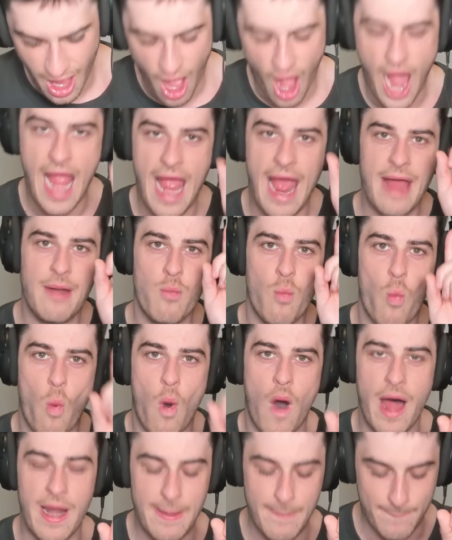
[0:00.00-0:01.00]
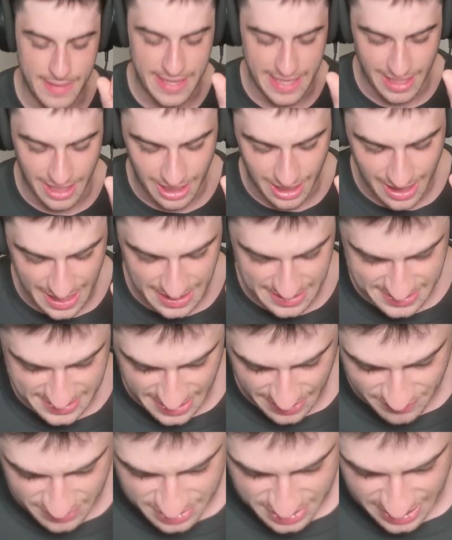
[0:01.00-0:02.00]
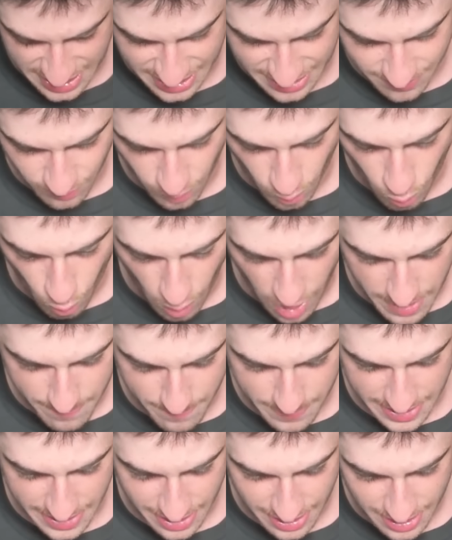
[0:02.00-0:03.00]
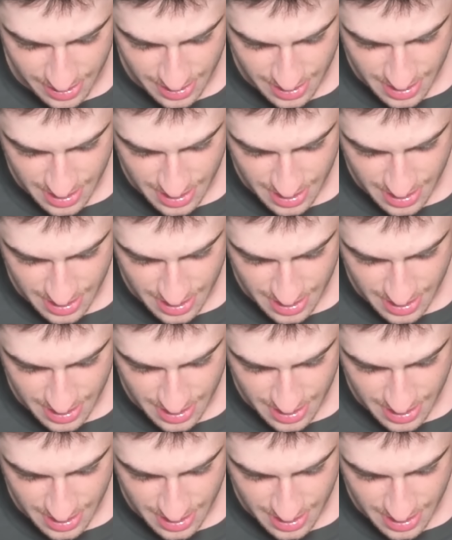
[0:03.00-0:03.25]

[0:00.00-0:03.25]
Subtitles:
I had one beer at 17. One beer.